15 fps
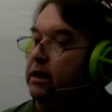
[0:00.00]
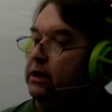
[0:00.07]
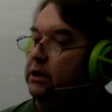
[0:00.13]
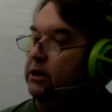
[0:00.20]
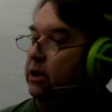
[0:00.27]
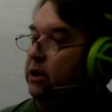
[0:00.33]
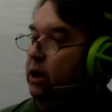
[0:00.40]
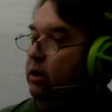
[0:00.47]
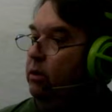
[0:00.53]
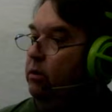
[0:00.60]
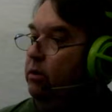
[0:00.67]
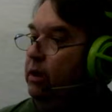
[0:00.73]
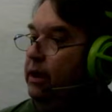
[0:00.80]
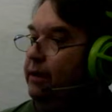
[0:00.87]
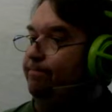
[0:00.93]

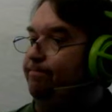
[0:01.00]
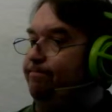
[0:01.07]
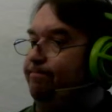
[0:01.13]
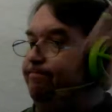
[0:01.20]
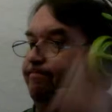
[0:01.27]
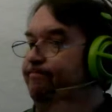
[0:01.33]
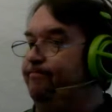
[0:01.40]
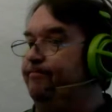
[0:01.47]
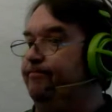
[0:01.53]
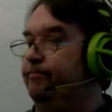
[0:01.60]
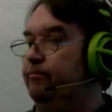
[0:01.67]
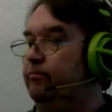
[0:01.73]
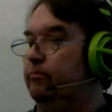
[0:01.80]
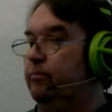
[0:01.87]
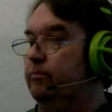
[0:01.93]
So,
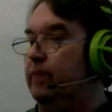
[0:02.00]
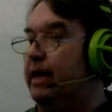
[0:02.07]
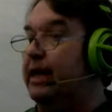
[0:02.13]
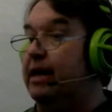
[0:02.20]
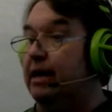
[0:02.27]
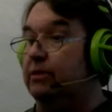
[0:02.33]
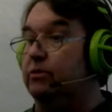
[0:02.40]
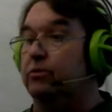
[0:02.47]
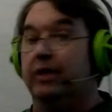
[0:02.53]
he got